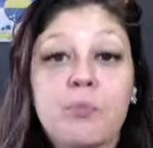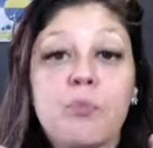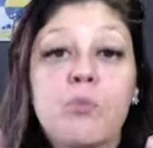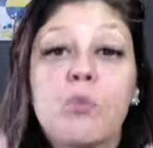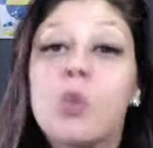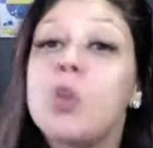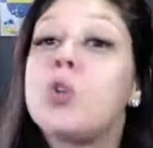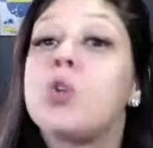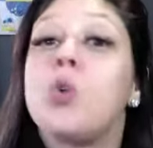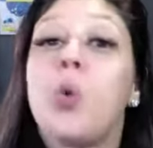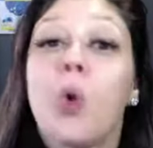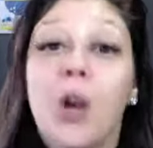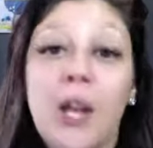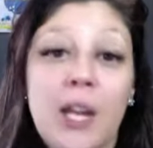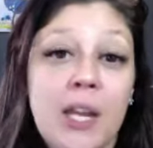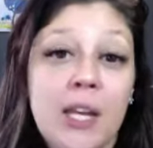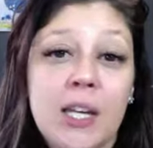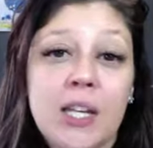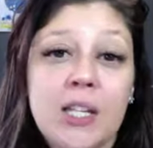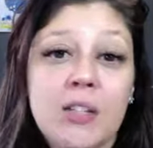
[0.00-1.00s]
your
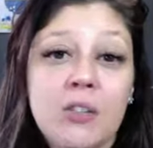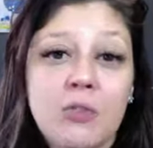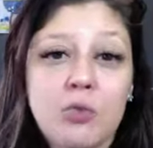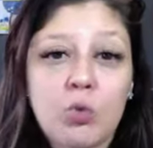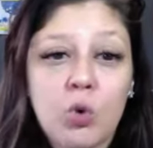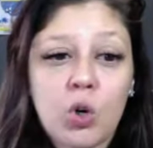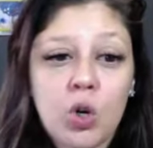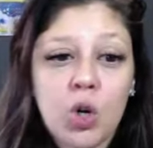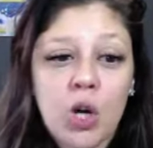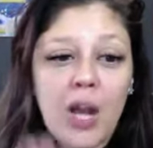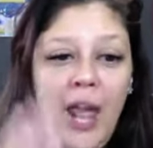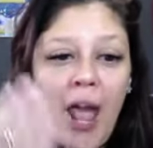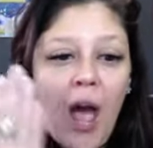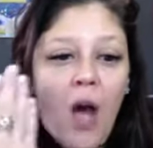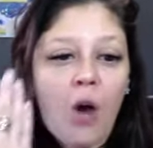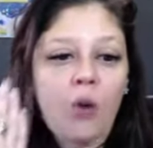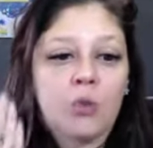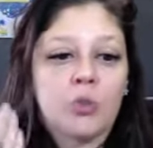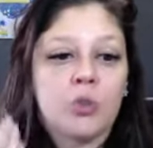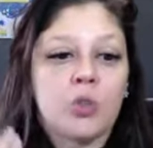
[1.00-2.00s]
eating disorder and
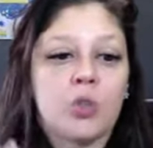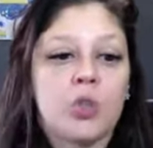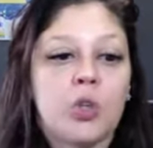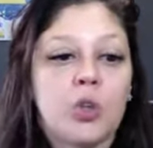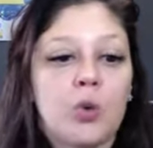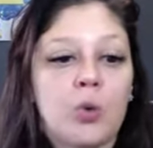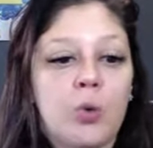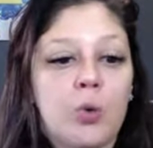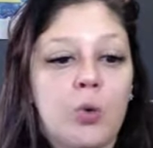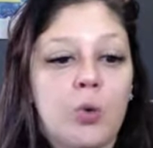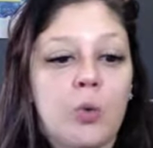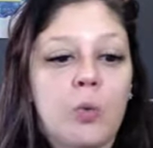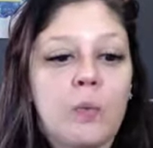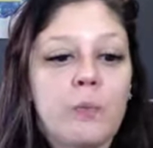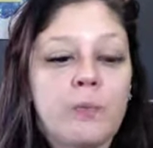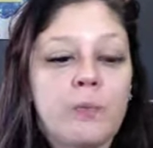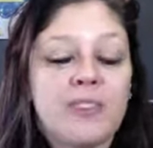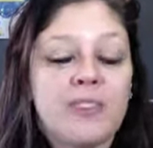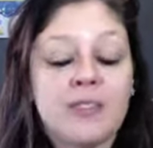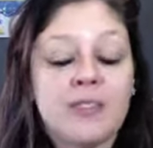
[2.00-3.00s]
how you
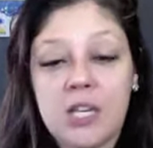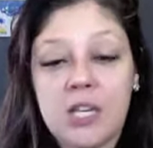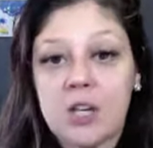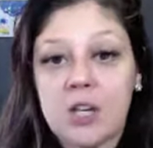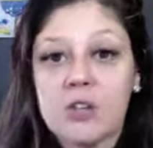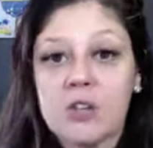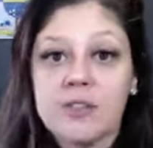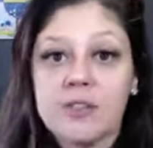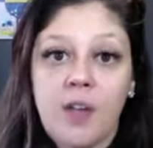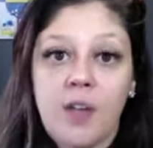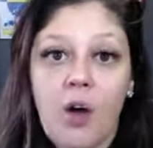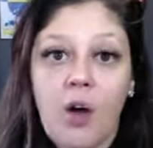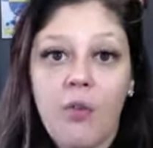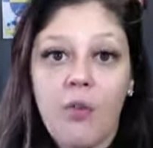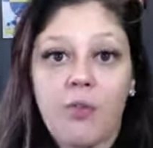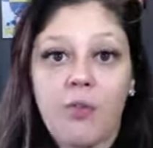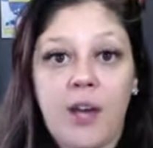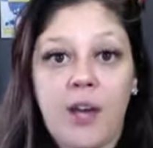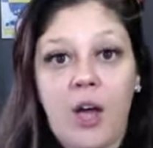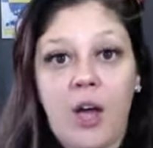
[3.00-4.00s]
see yourself
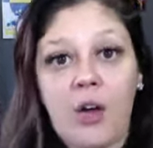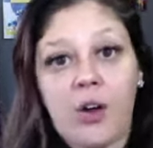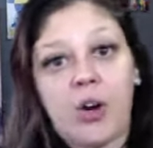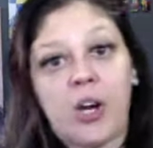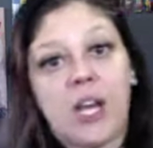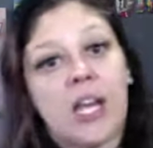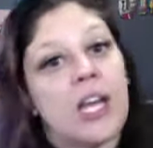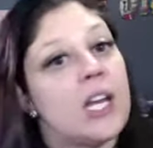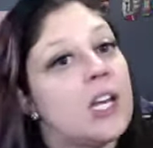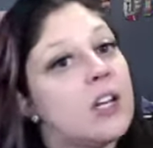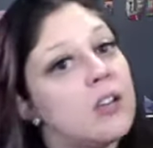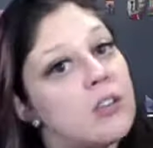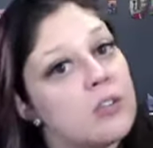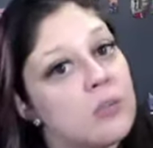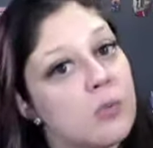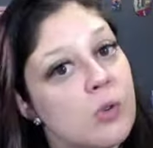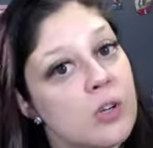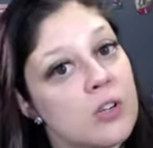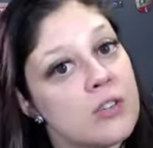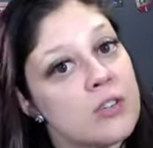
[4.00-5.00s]
and how your eating
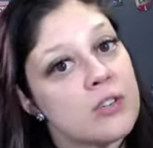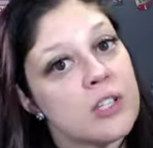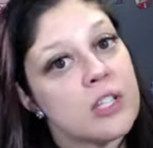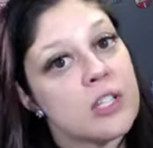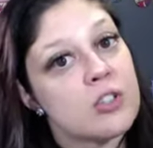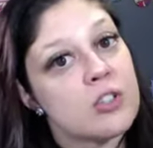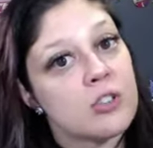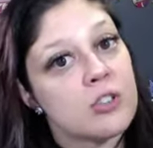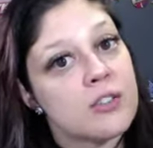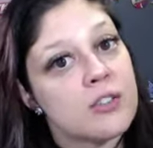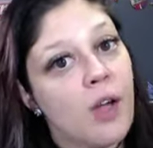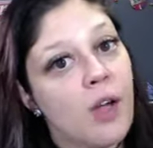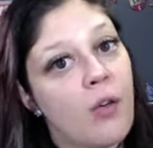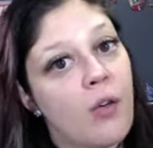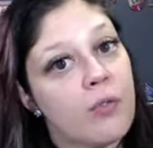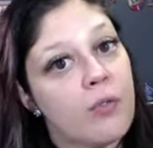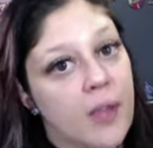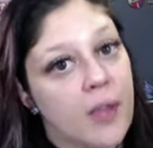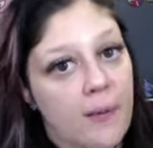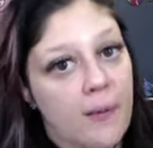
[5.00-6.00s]
disorder sees
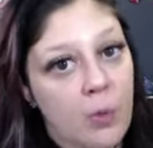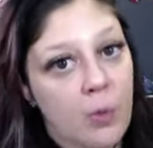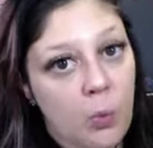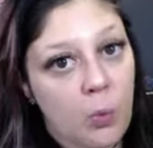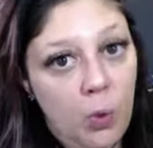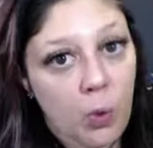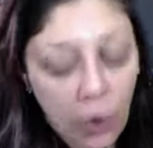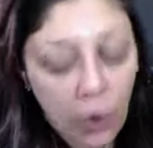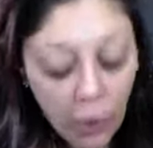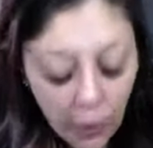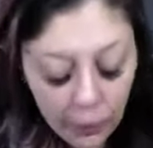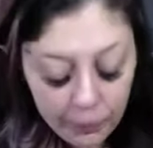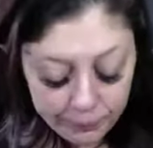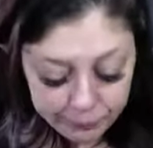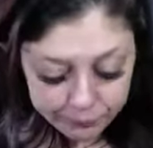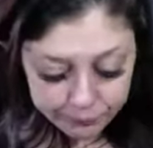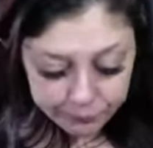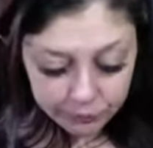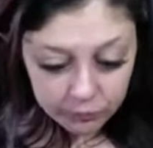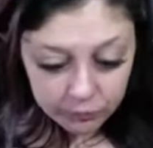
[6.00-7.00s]
yourself in the world.
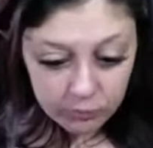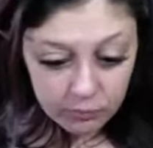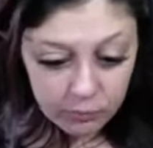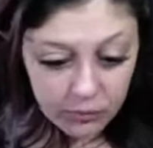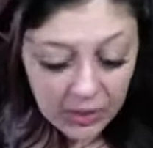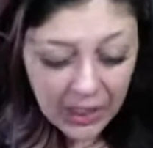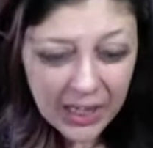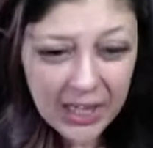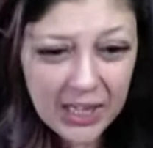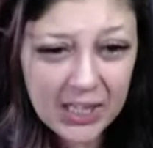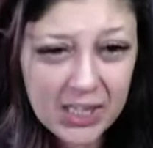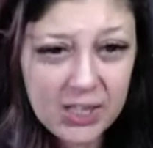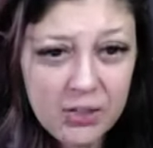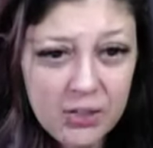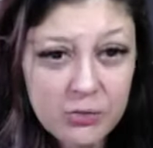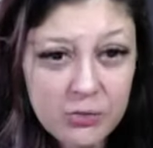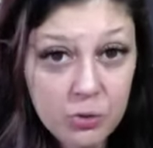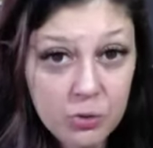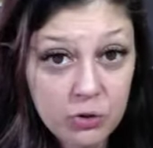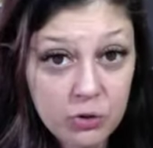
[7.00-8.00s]
Eating
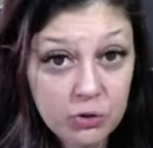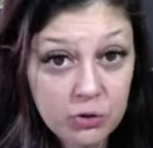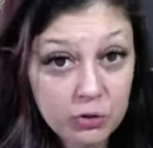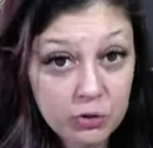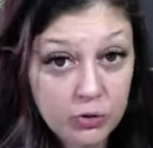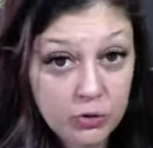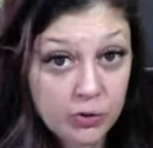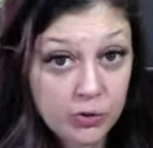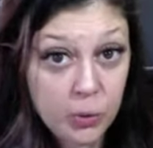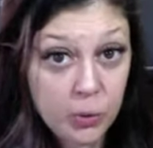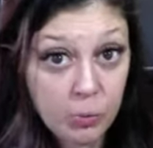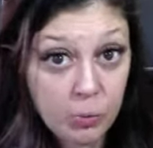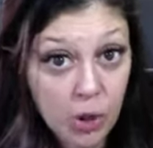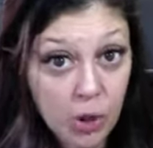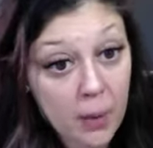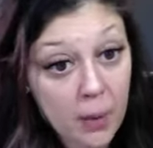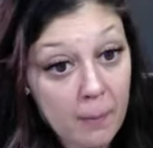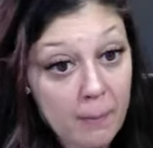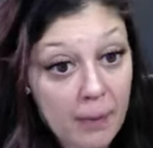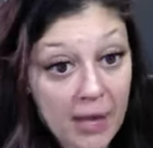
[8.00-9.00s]
disorders are super
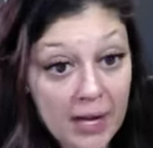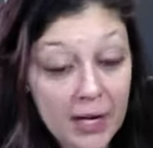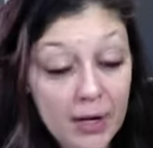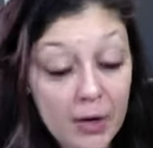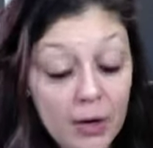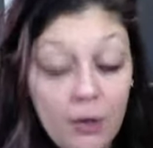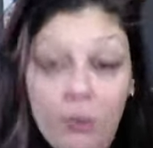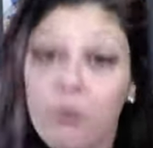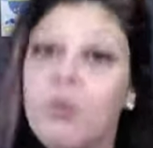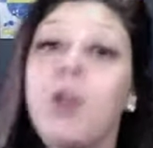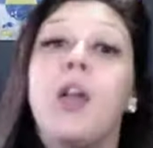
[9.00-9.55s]
competitive.